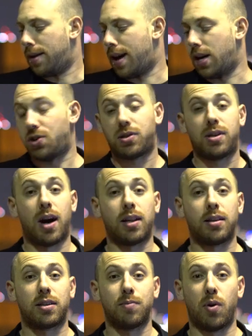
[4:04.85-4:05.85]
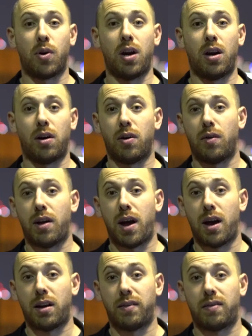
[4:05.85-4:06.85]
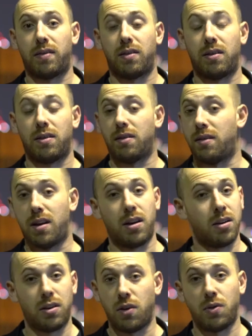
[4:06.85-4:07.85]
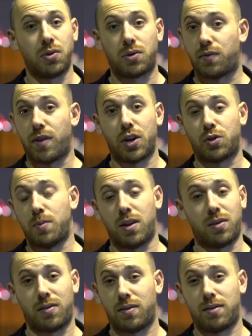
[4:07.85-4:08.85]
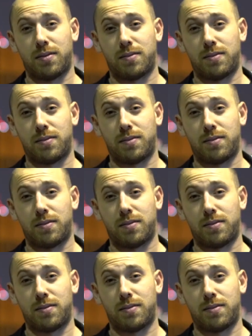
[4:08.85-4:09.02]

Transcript: I just got this mojito and they didn't use fresh mint.